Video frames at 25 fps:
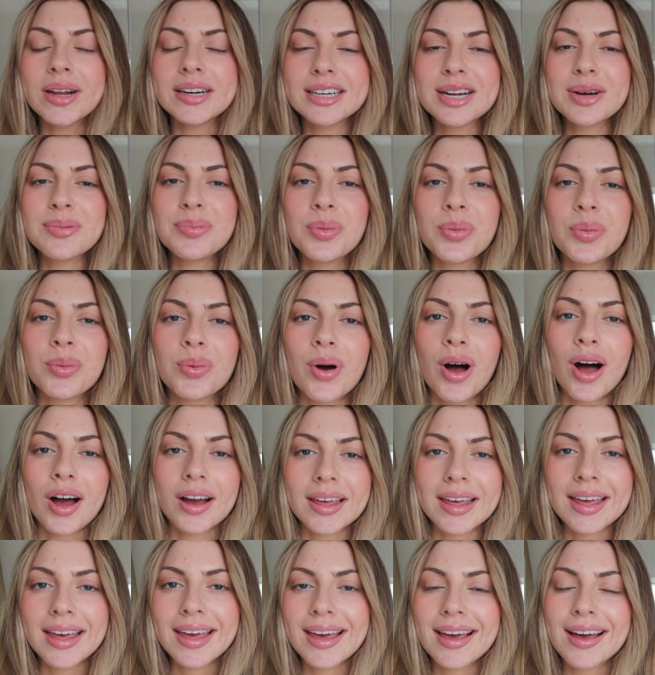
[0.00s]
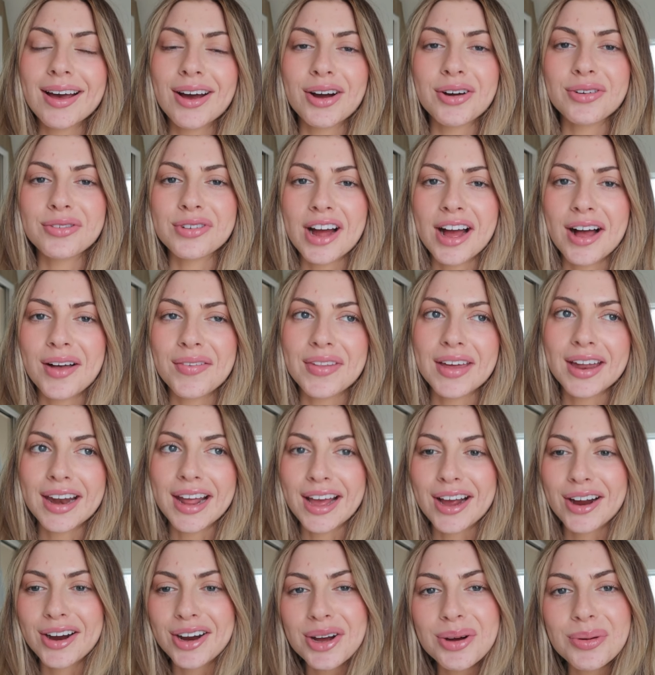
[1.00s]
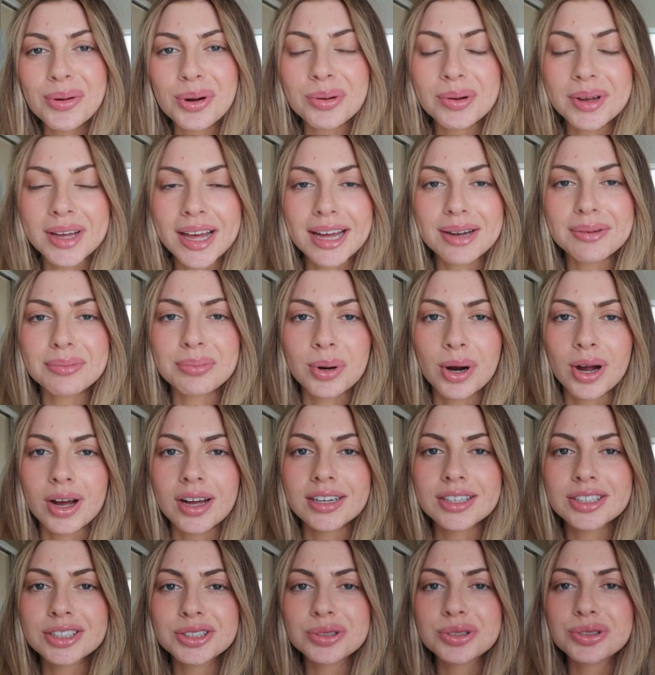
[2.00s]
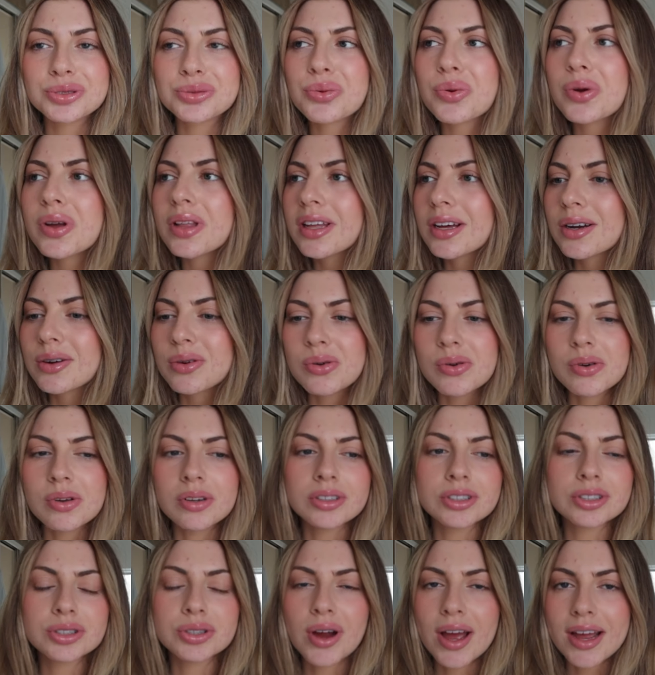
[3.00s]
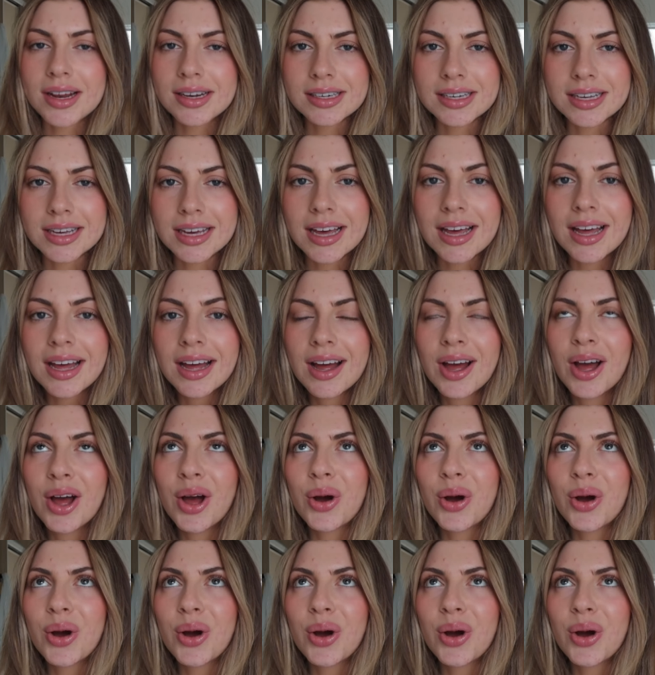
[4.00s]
ended up walking around the area where we had brunch. It was really cool, trendy.